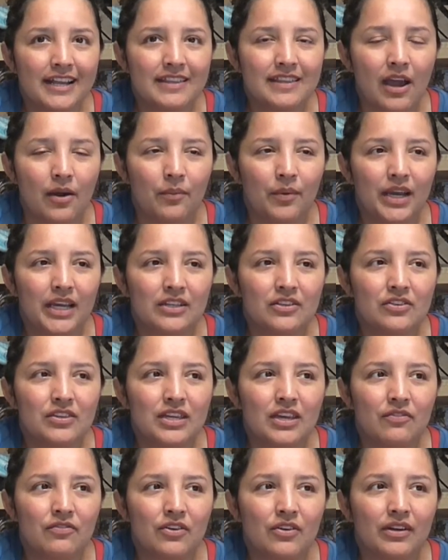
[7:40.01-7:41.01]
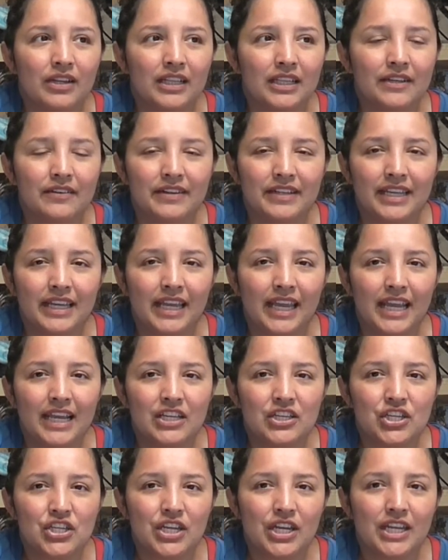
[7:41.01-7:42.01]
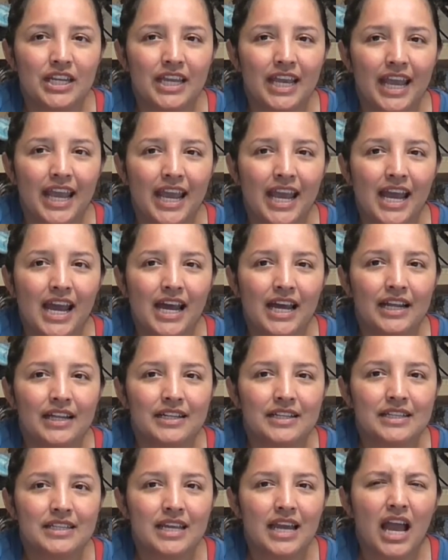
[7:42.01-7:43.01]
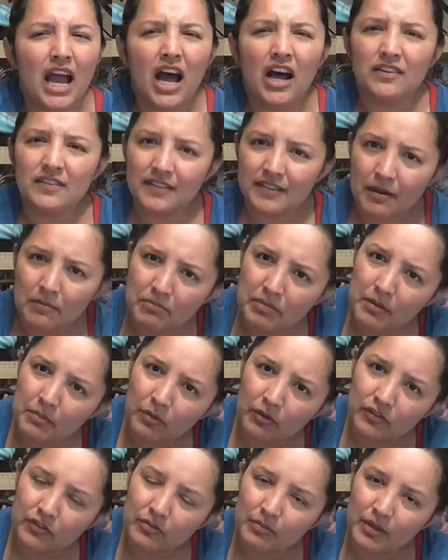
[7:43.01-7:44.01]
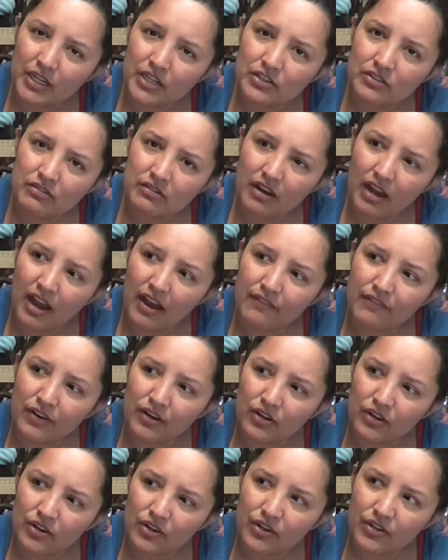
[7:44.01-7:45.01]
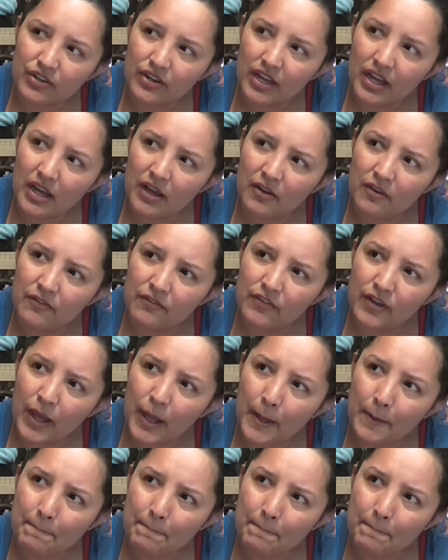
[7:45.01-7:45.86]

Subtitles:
that way to give you a clear indication, and how some people smudge. I've heard of